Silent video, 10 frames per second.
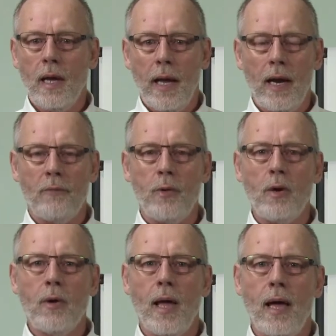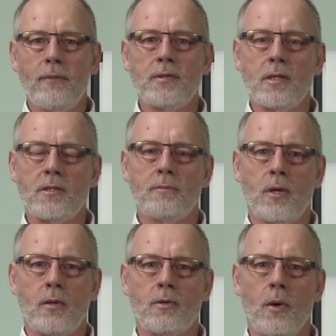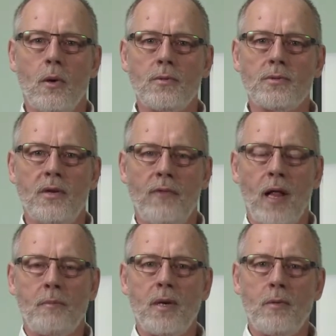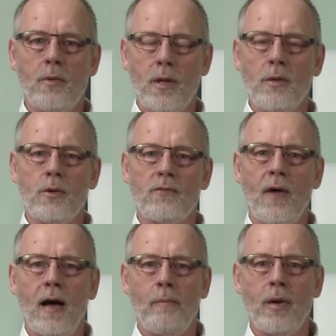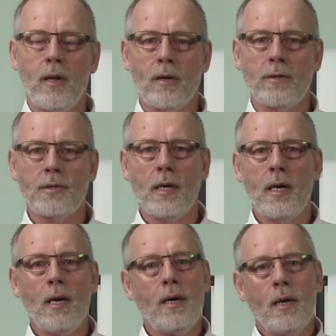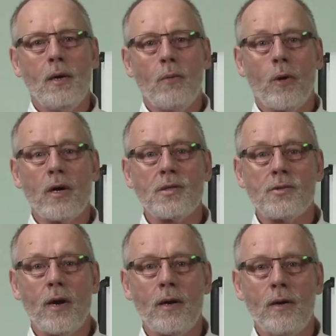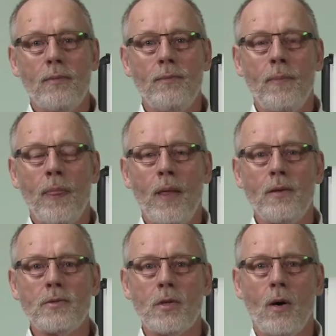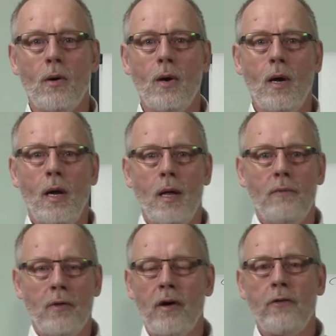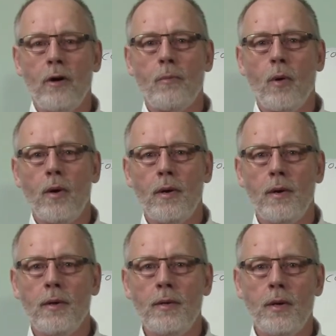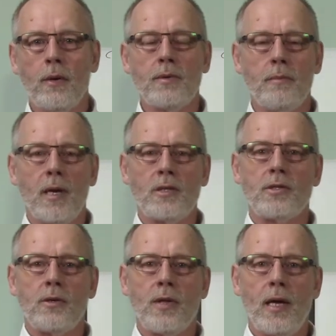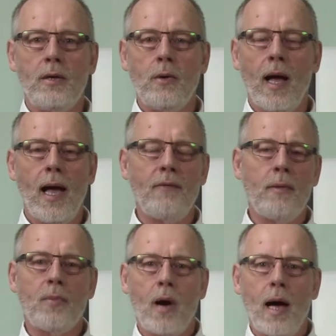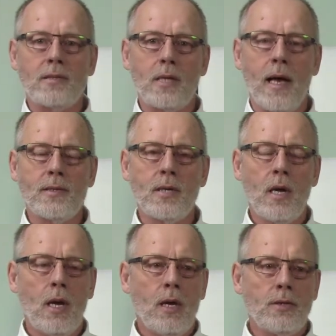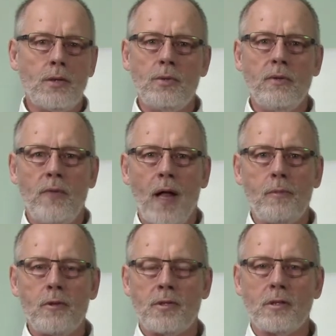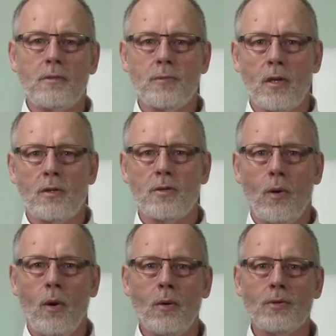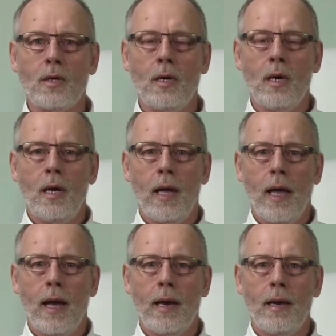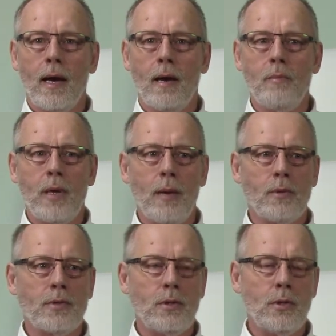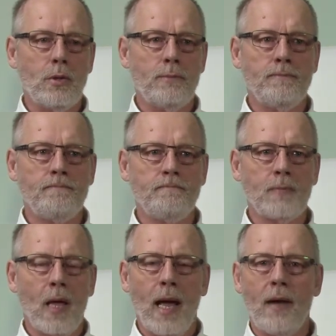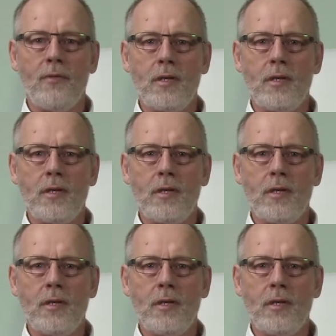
And if we don't have systems and controls developed in, within those five pillars, we're going to struggle. So very, very important, you know, to make sure that you have a process to develop your systems and controls and uh, be able to have